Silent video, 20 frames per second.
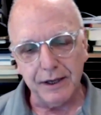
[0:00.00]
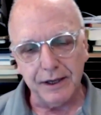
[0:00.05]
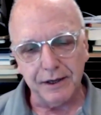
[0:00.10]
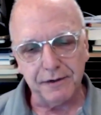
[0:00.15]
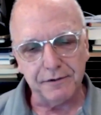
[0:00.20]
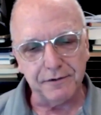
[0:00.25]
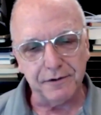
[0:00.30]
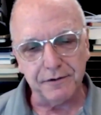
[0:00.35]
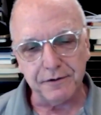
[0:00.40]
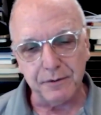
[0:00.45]

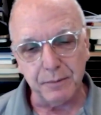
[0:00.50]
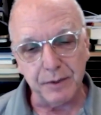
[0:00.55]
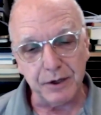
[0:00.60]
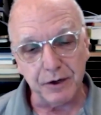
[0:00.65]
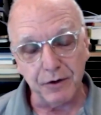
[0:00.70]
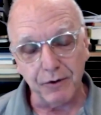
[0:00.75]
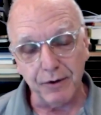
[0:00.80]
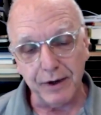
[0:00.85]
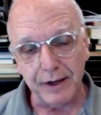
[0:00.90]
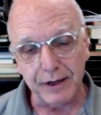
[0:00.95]
system
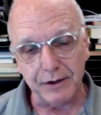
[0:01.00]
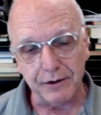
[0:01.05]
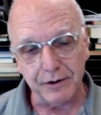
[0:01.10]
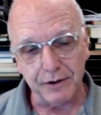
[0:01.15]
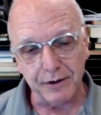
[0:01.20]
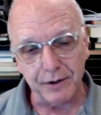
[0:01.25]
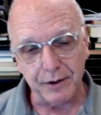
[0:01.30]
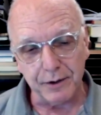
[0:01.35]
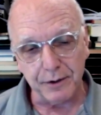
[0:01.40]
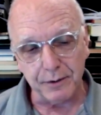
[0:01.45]

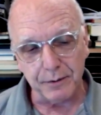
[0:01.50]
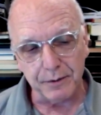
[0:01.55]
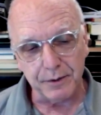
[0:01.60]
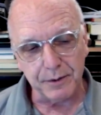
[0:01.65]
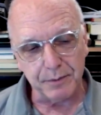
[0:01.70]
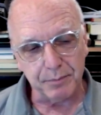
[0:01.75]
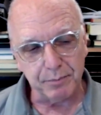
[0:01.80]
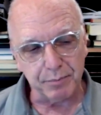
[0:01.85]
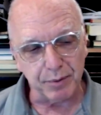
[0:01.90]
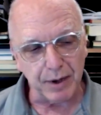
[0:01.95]
integrator,
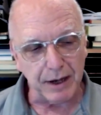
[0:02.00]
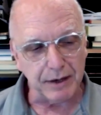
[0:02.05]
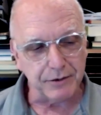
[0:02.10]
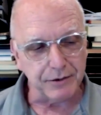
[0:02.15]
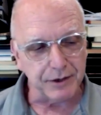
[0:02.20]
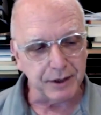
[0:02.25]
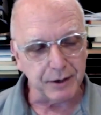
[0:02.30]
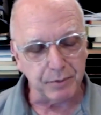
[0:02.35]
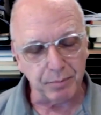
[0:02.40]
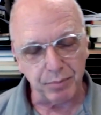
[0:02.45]

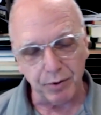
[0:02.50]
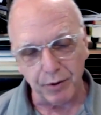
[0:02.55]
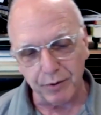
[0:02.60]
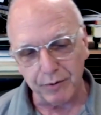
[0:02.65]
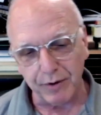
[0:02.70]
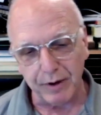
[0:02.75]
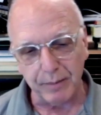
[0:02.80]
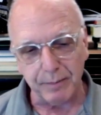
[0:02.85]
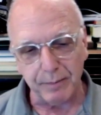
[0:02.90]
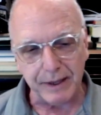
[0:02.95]
project
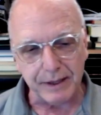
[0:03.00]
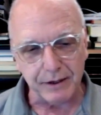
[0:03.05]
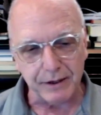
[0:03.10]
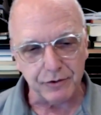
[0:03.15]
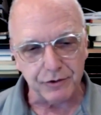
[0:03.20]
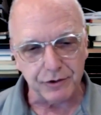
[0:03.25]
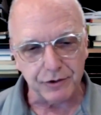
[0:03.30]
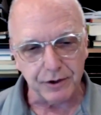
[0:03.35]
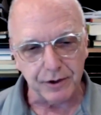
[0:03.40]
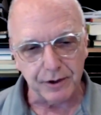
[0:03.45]
program
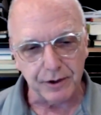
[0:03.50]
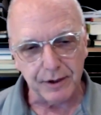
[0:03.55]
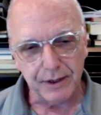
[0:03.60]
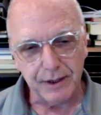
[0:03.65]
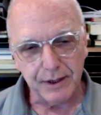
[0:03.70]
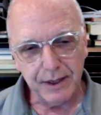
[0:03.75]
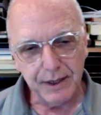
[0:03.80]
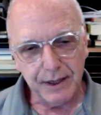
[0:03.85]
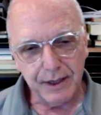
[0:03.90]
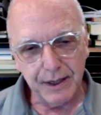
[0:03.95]
manager,
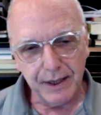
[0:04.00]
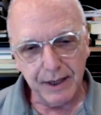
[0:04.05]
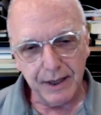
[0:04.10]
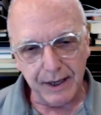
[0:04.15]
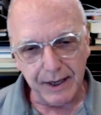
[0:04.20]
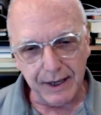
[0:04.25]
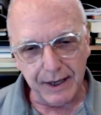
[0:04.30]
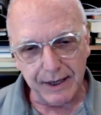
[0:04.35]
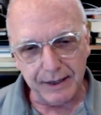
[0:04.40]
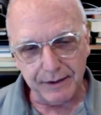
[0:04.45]

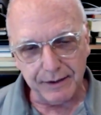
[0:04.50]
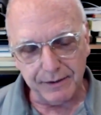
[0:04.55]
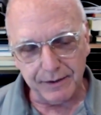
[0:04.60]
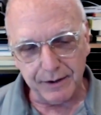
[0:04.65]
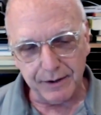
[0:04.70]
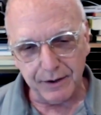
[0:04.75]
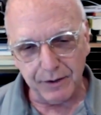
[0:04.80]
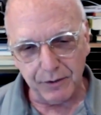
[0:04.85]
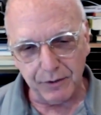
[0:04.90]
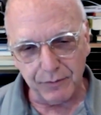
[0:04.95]
and
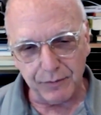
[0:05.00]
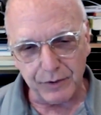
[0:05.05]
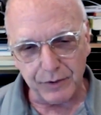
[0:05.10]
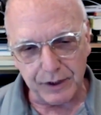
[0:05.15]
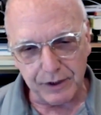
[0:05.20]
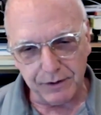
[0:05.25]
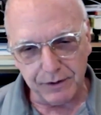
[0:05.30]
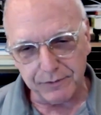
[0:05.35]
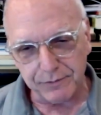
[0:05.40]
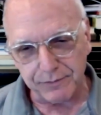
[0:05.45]
over the
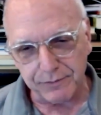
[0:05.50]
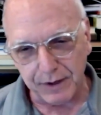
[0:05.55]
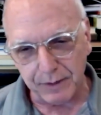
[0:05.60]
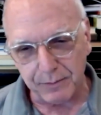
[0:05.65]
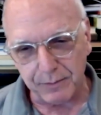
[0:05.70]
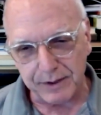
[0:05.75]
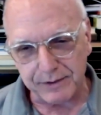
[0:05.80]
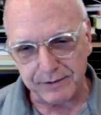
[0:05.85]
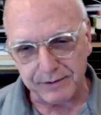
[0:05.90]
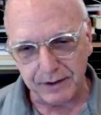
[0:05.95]
years found
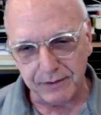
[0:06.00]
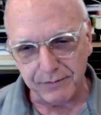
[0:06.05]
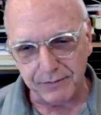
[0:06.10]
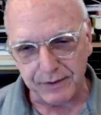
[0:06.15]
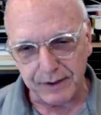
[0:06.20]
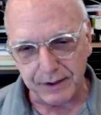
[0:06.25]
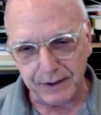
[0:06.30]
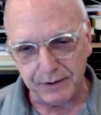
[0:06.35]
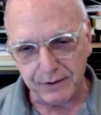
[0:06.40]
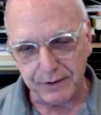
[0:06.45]
myself
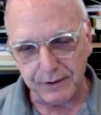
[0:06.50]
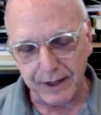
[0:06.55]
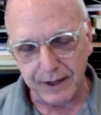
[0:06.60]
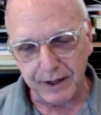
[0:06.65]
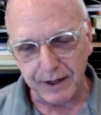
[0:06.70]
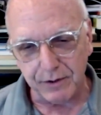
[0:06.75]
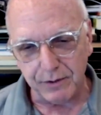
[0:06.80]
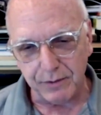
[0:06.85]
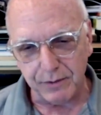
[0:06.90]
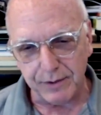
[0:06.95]
here
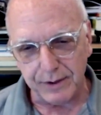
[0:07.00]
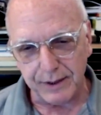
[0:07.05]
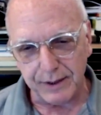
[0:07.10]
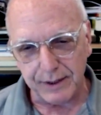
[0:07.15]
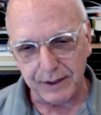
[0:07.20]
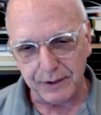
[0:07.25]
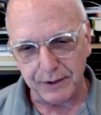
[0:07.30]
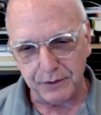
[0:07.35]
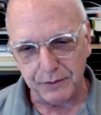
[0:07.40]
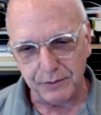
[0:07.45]
now
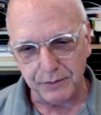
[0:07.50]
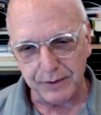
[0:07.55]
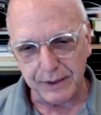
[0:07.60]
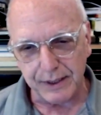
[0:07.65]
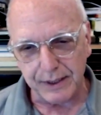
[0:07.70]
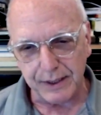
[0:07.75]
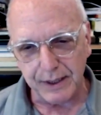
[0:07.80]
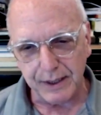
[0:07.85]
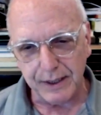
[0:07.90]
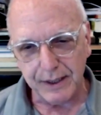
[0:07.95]

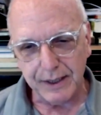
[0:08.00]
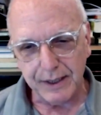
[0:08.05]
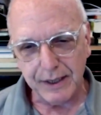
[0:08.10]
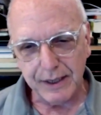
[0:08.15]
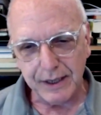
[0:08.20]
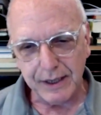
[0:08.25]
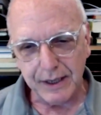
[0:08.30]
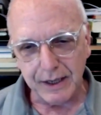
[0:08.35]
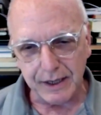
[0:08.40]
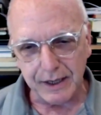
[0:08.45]
doing
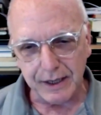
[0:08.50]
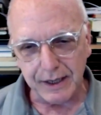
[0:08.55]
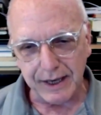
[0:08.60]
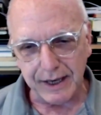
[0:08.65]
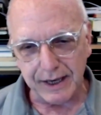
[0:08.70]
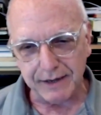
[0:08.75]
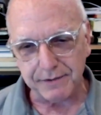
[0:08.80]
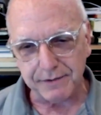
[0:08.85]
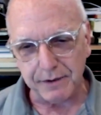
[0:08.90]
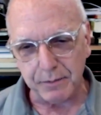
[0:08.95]

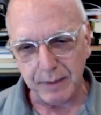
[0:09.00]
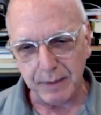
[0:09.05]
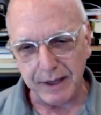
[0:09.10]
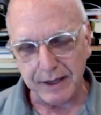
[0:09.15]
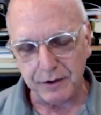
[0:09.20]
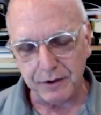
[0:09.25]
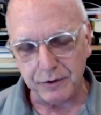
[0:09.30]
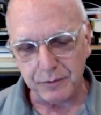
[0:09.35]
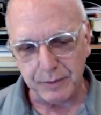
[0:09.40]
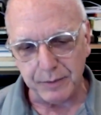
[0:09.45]
asset
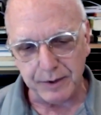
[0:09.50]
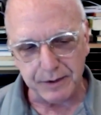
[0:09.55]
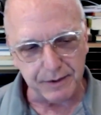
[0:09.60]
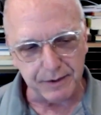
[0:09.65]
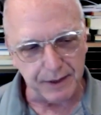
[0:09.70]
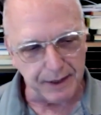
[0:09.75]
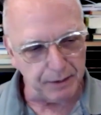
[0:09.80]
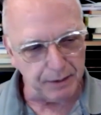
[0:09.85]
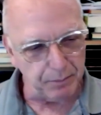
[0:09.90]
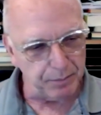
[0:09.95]
management
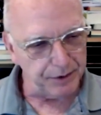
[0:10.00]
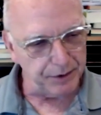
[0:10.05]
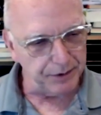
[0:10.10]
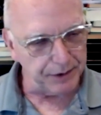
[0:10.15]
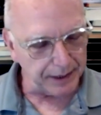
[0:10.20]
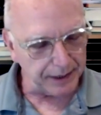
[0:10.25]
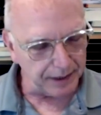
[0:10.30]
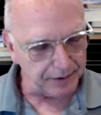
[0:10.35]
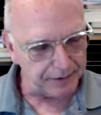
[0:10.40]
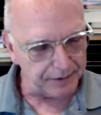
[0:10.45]
and
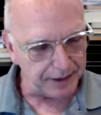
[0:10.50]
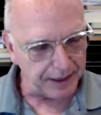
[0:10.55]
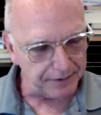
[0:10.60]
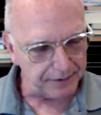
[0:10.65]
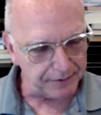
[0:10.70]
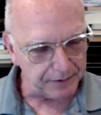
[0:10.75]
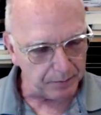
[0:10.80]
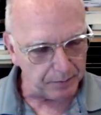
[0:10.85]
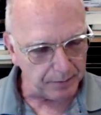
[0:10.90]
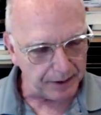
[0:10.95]
building out the
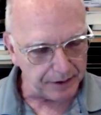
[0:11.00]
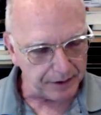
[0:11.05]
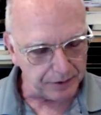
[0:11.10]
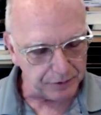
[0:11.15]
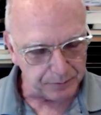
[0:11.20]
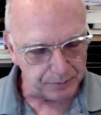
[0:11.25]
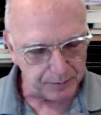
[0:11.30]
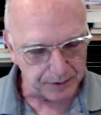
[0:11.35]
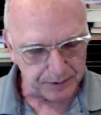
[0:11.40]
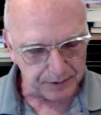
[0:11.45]
asset
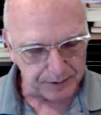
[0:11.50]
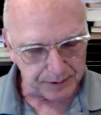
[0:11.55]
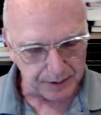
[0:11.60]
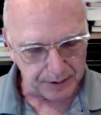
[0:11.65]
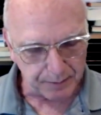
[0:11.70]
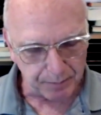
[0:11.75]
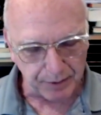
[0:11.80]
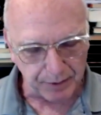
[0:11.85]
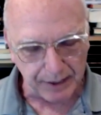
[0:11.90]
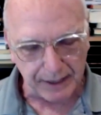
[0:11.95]
management
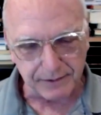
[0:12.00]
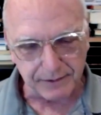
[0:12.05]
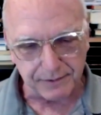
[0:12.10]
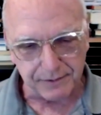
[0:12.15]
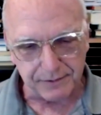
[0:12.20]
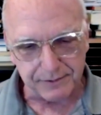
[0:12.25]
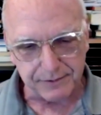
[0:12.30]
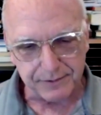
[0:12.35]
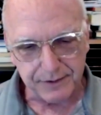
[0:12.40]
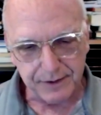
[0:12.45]

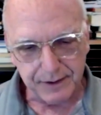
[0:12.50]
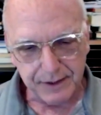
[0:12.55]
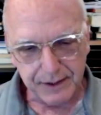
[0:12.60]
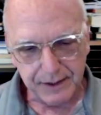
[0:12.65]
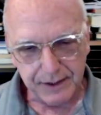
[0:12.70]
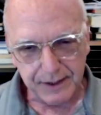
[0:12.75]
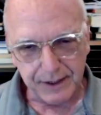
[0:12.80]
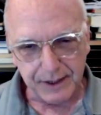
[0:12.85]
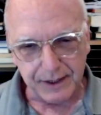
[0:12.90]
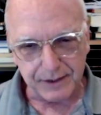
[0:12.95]
practice
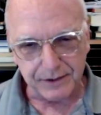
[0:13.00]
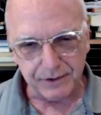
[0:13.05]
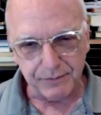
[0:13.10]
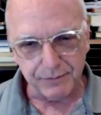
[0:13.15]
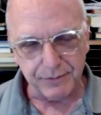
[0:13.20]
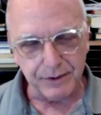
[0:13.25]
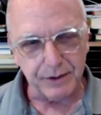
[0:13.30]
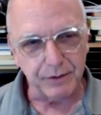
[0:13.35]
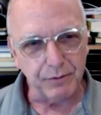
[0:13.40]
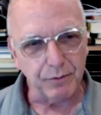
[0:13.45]
at the
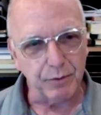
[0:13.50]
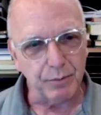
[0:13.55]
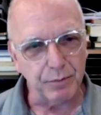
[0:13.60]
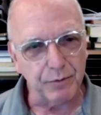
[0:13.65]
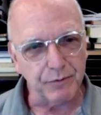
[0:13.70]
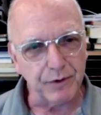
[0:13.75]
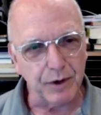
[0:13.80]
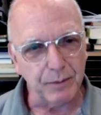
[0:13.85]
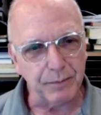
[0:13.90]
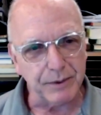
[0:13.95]
Flynn Group
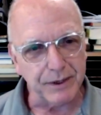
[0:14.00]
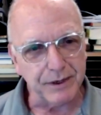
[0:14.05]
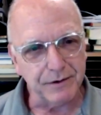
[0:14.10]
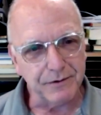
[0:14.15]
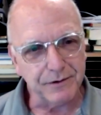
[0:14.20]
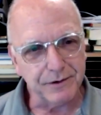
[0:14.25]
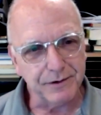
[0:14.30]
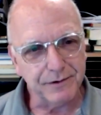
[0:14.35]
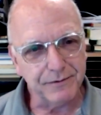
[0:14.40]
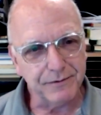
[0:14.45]
of Companies.